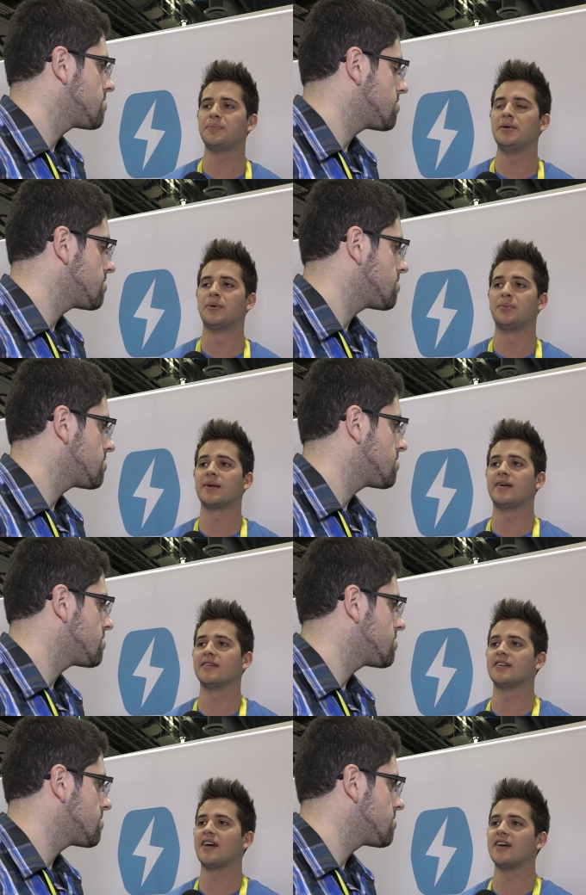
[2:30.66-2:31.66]
Speaker 1: people put it
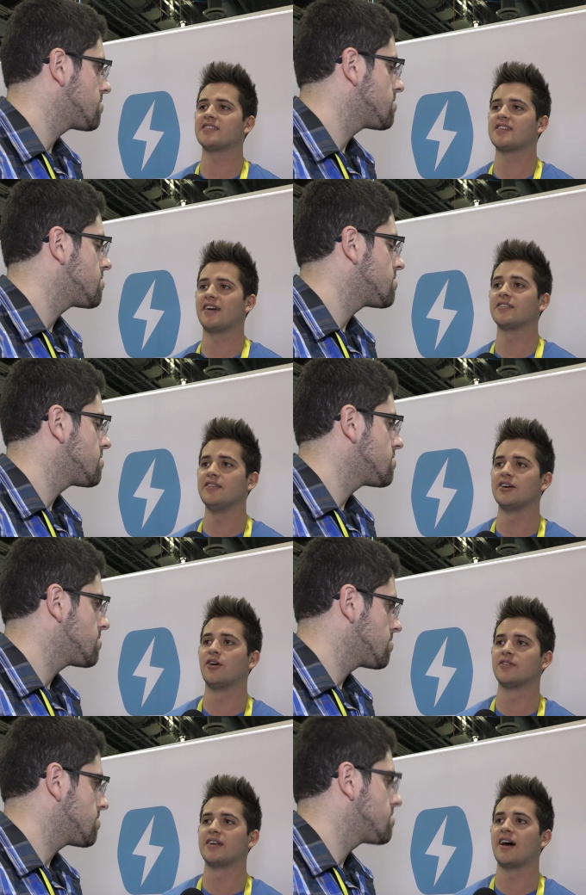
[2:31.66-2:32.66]
on their nightstand, leave it
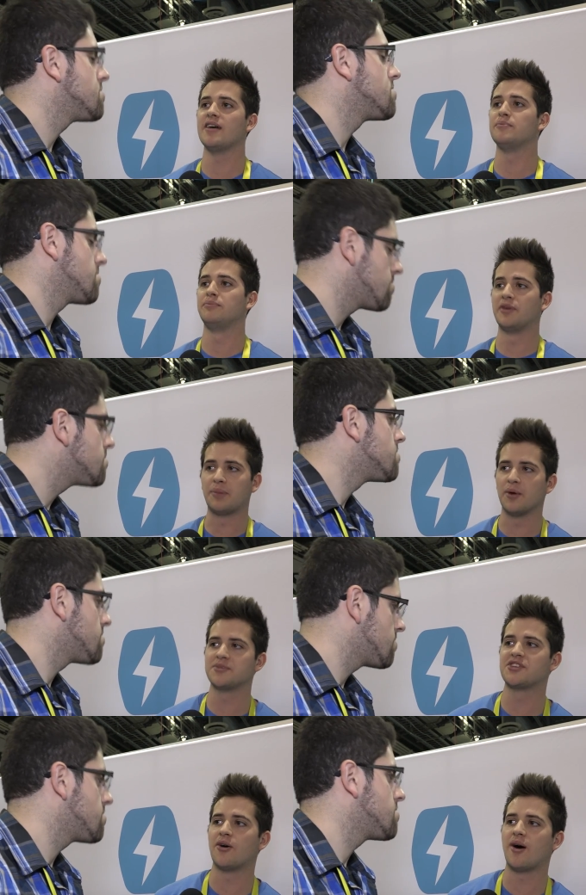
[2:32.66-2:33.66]
overnight, the
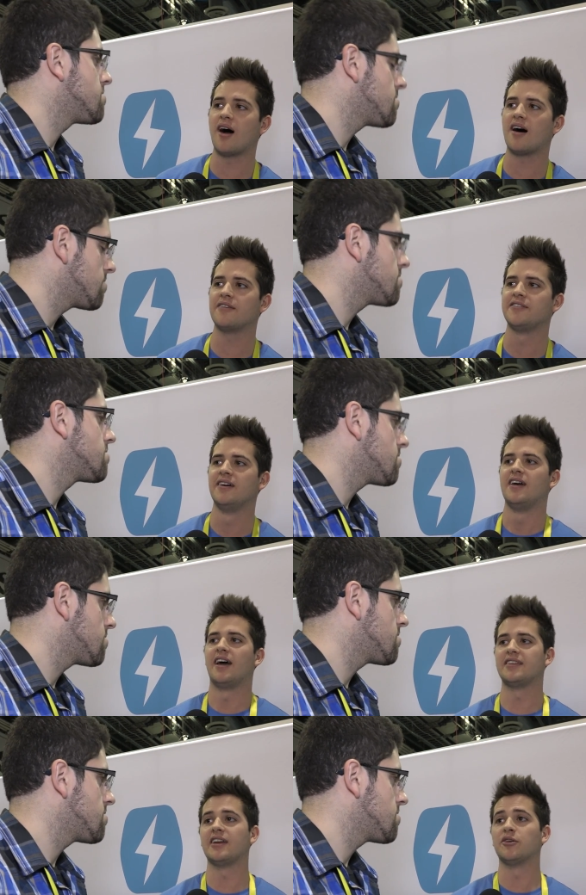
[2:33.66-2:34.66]
bulbs go off,
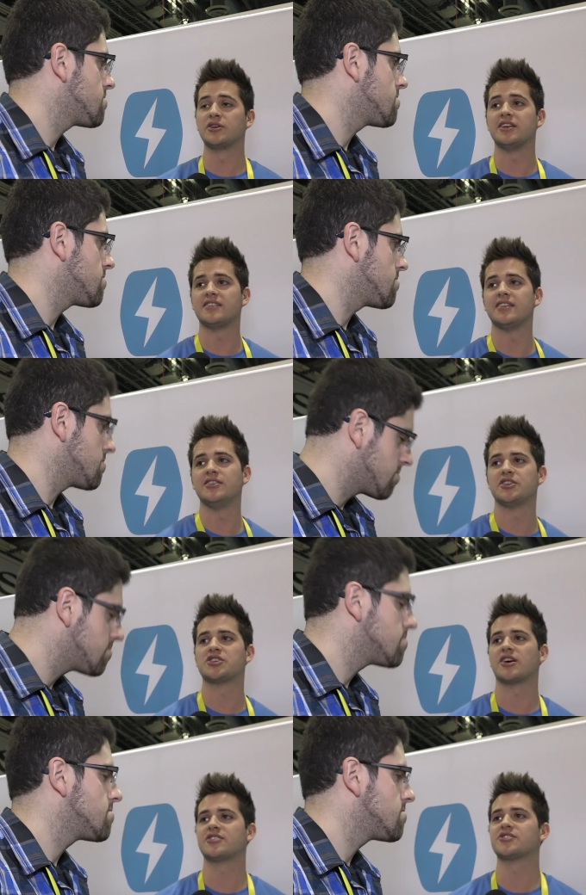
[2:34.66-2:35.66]
and then it will continue to
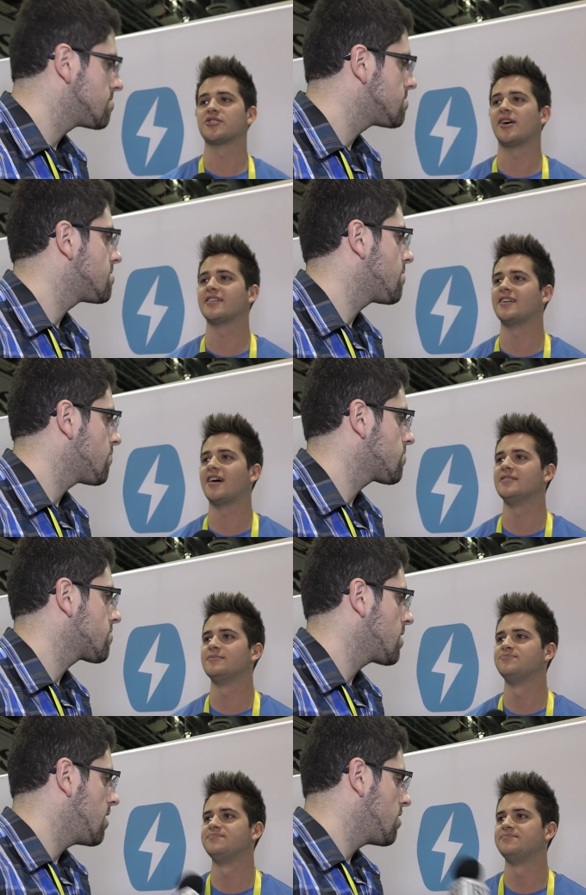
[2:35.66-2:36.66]
charge throughout the night.
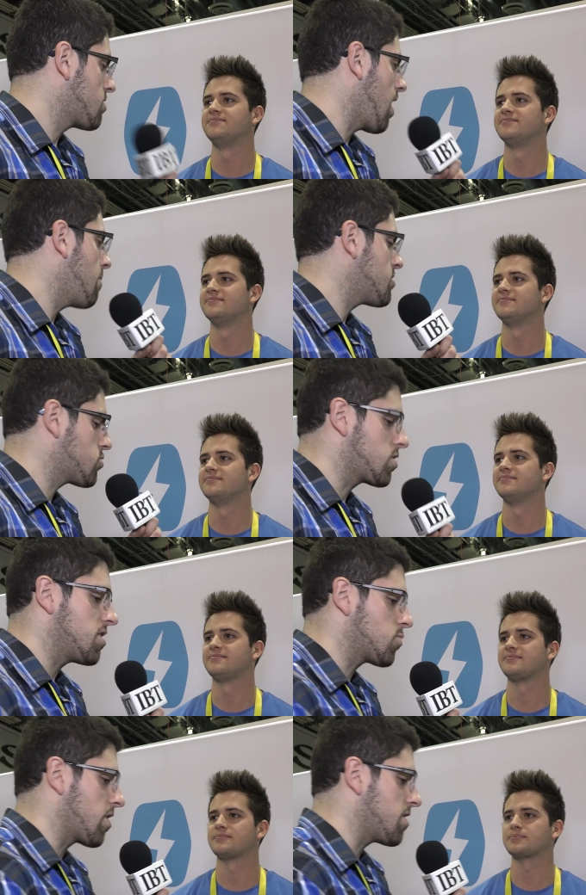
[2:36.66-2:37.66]
Speaker 2: So how much
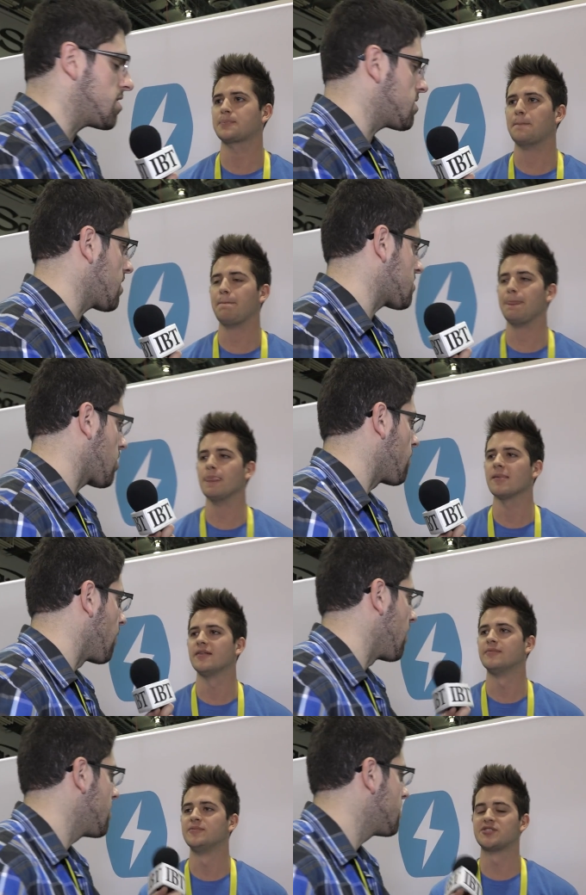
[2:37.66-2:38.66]
does one of these things go
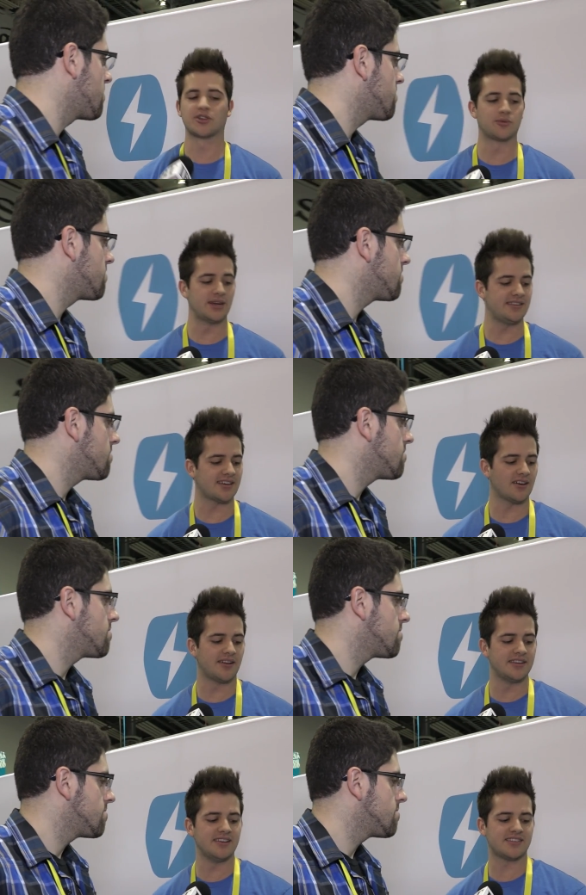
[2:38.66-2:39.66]
for?
Speaker 1: So the retail
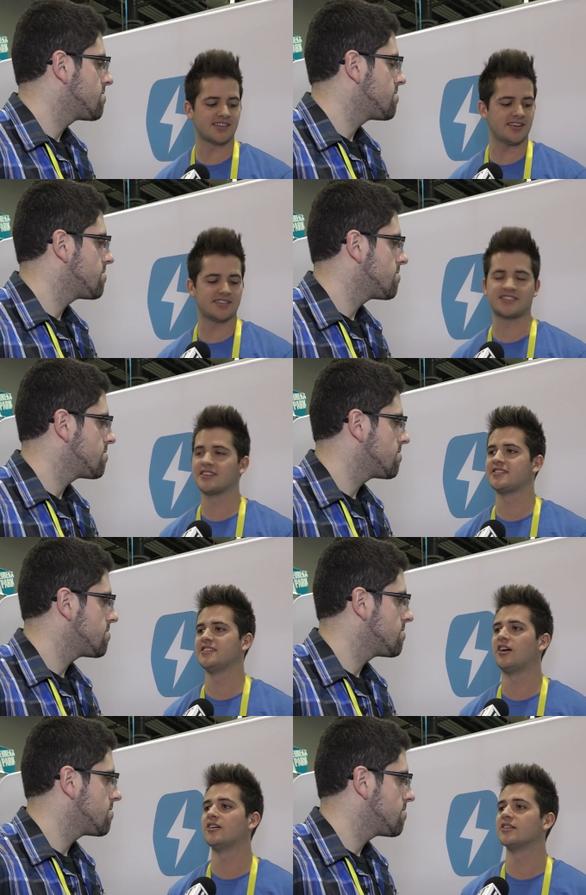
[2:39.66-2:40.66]
on these is
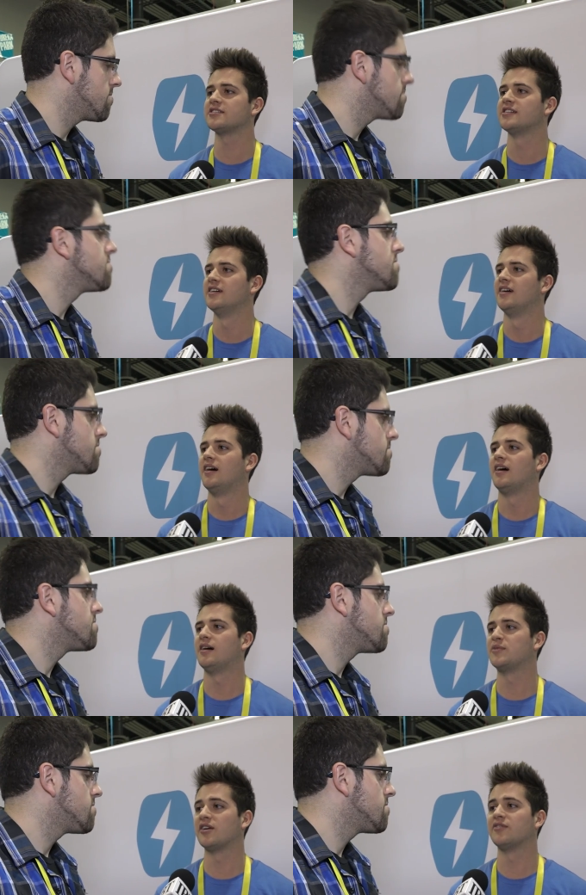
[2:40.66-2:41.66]
sixty dollars.
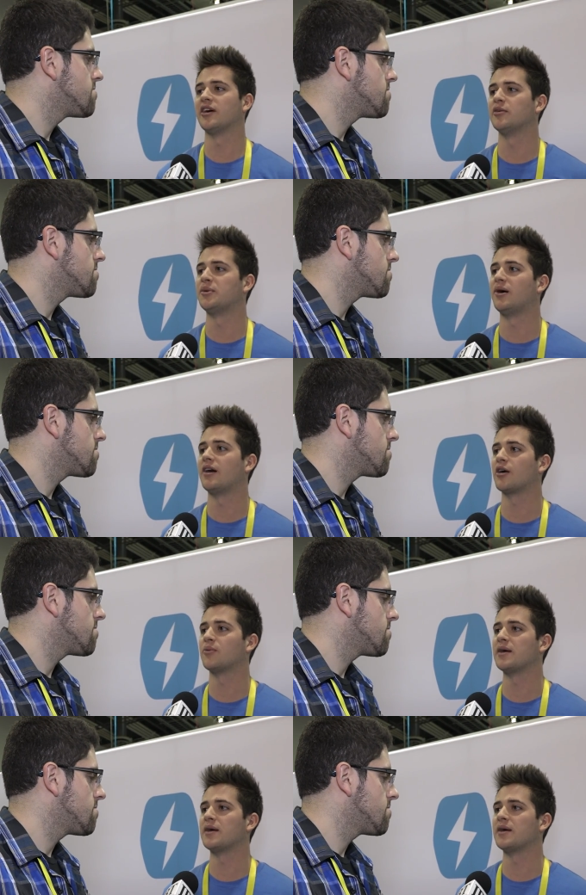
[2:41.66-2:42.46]
Um, they're available on our